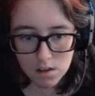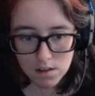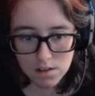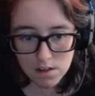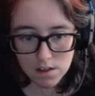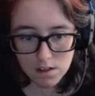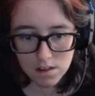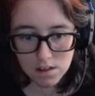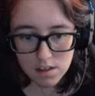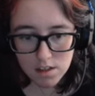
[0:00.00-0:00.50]

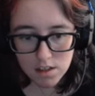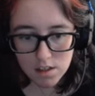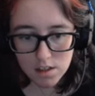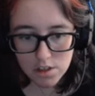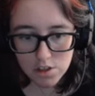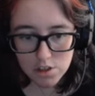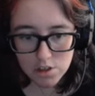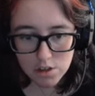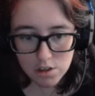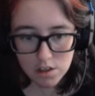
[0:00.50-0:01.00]
There's a lot
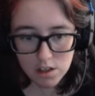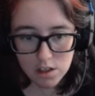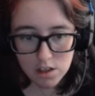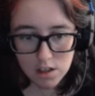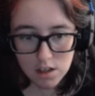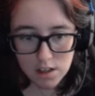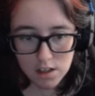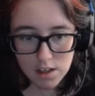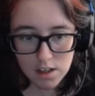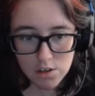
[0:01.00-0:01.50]
of junk
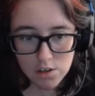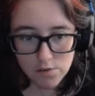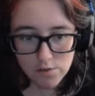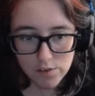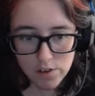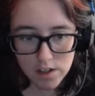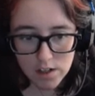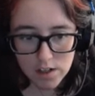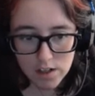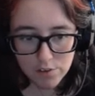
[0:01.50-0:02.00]
here. I can't
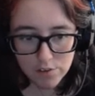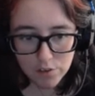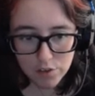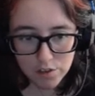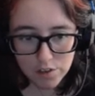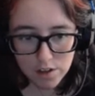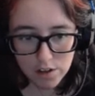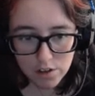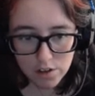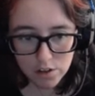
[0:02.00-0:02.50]
find
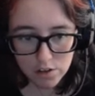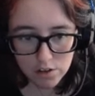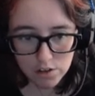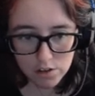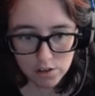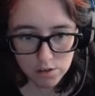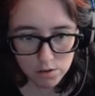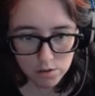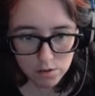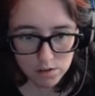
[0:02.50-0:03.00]
everything,
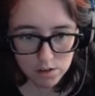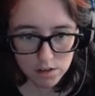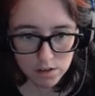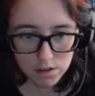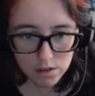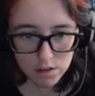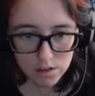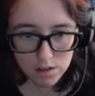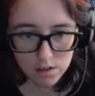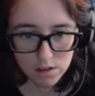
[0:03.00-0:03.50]
dog. Hold
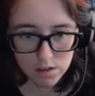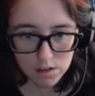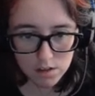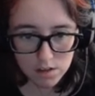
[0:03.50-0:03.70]
on.